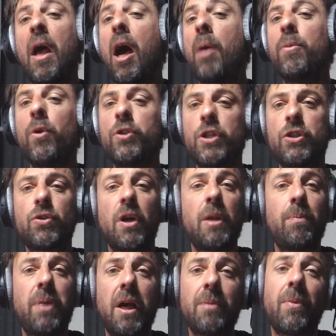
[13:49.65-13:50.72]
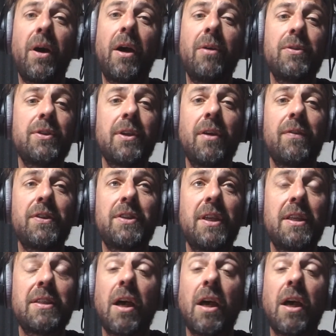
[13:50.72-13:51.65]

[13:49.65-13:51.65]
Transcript: I'm not just trying to plug my own services.